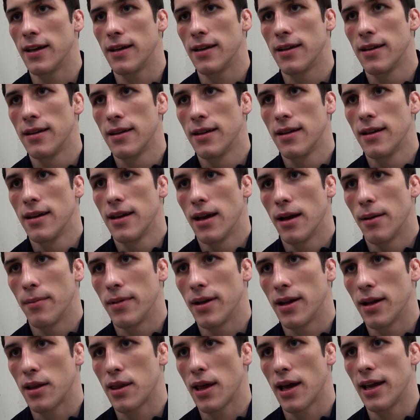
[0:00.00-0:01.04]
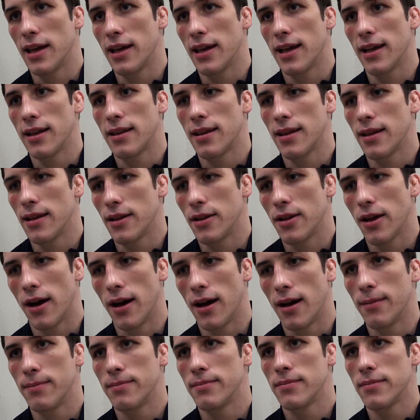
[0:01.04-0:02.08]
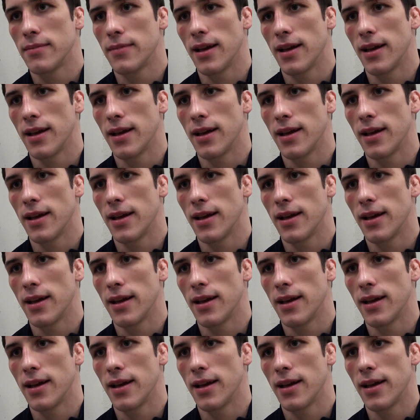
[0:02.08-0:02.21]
i mean that's how you get to the top